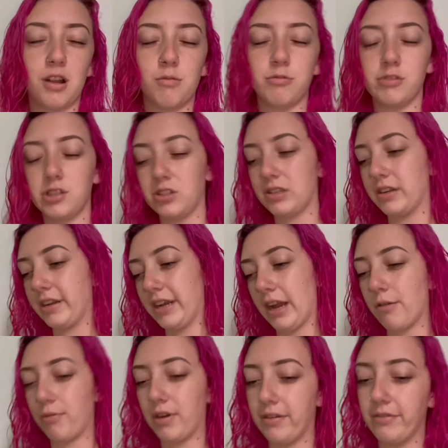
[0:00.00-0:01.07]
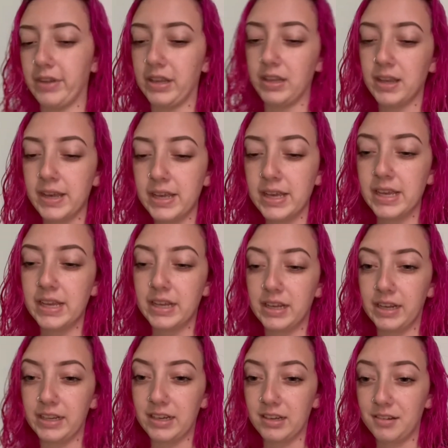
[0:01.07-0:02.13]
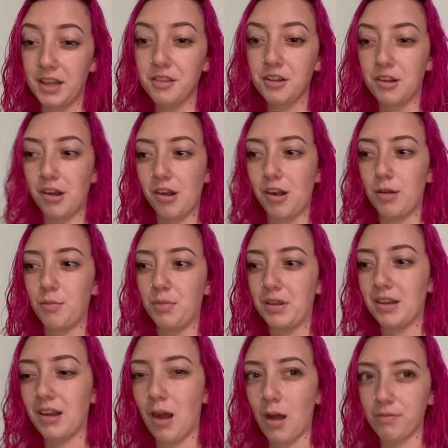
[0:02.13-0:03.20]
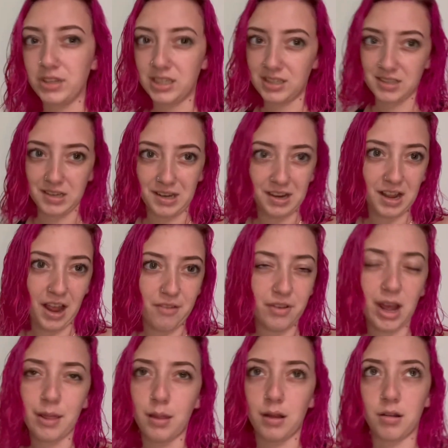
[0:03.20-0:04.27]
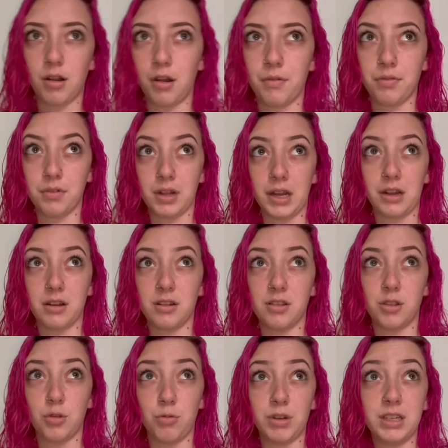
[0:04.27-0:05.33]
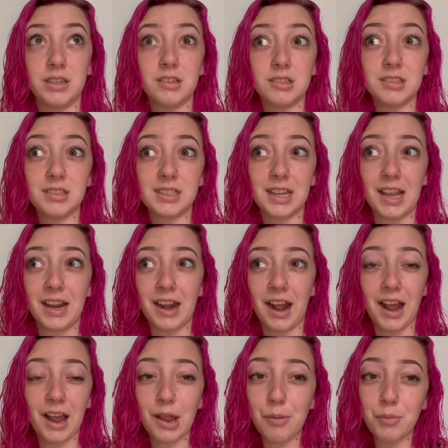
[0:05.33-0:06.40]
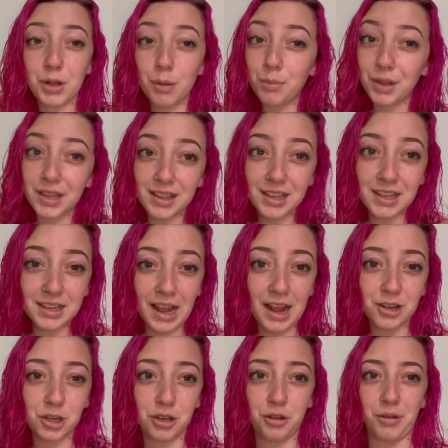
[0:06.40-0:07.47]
We were just going to get rid of it and get another car, but obviously I've had that car for like 3 years and I'm completely attached to it.